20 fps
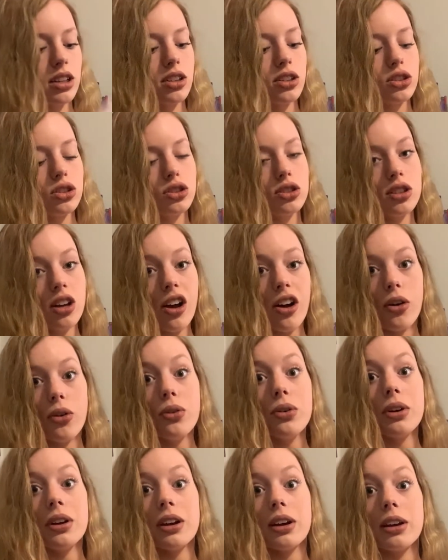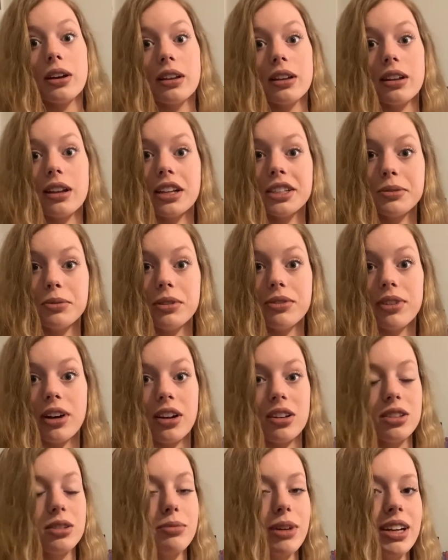So let's move
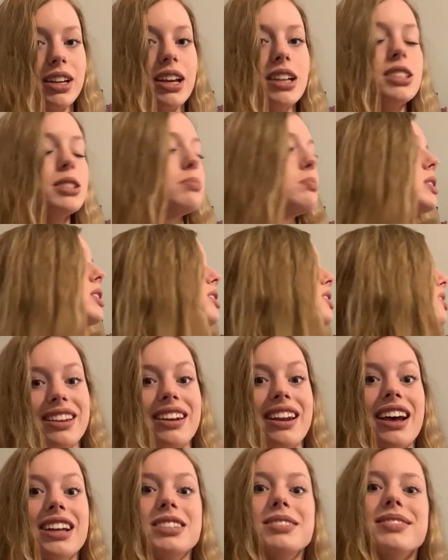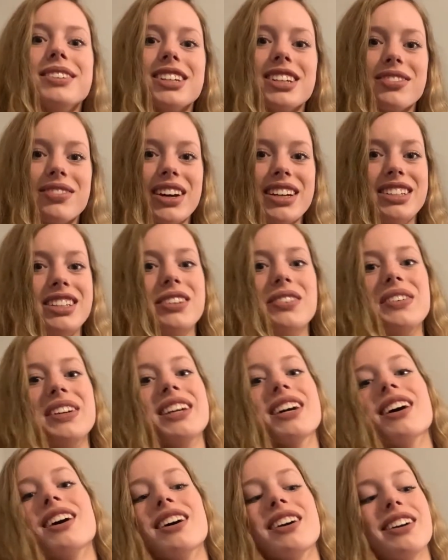on to my next book. The next book on my
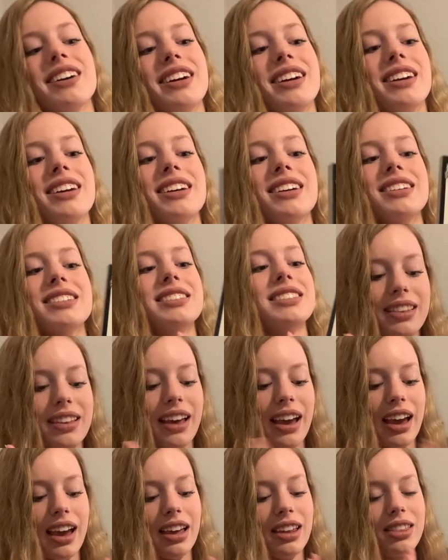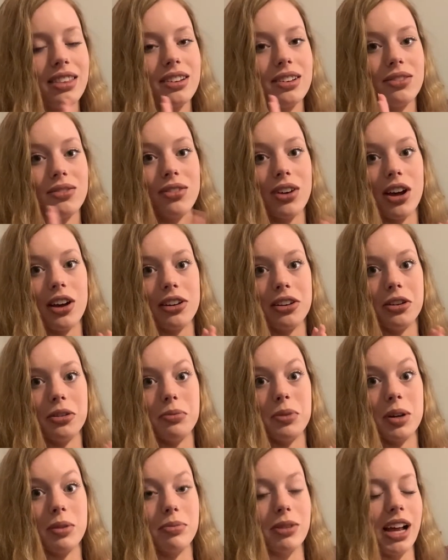TBR is the 8th
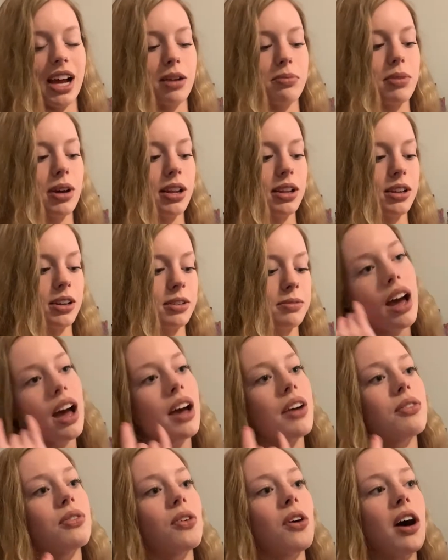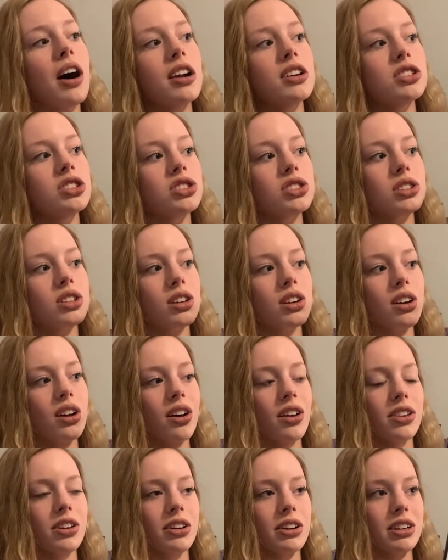volume of Black Butler. I've watched
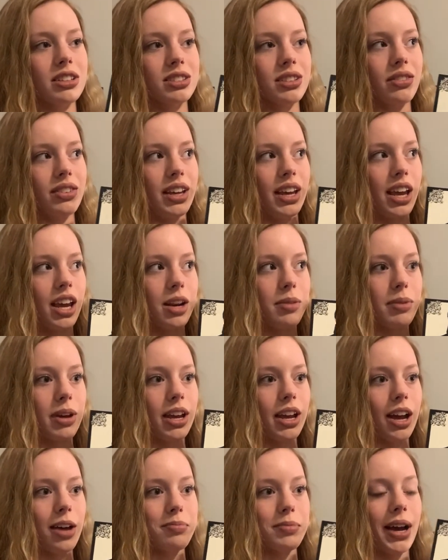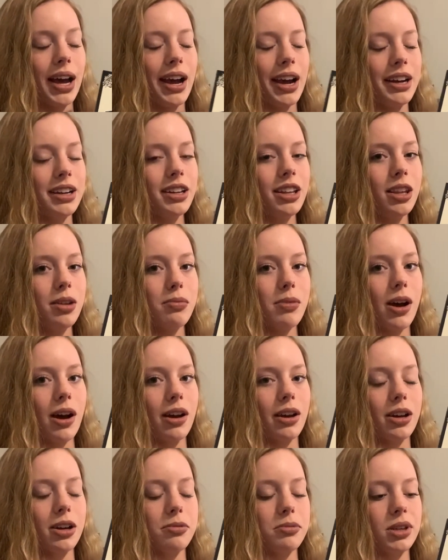all there is of the anime. I'm behind in the
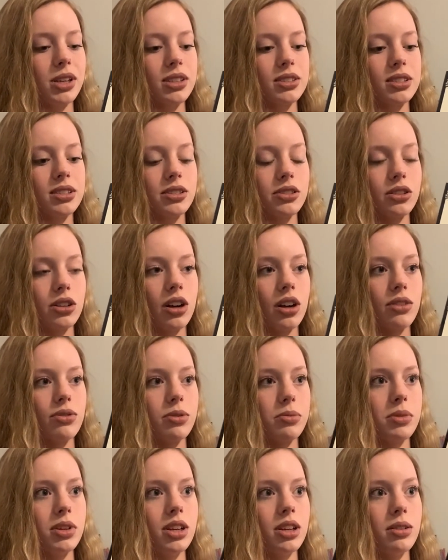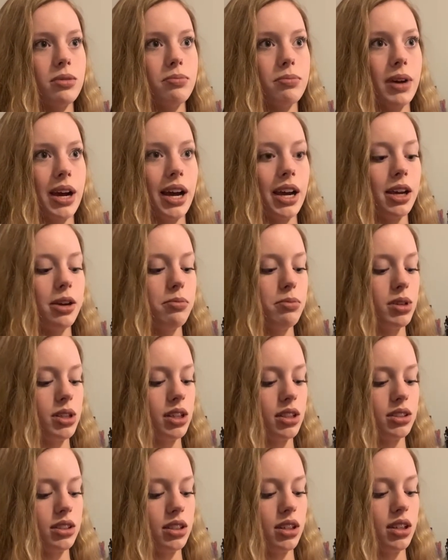manga because it's a little hard for me to buy it because it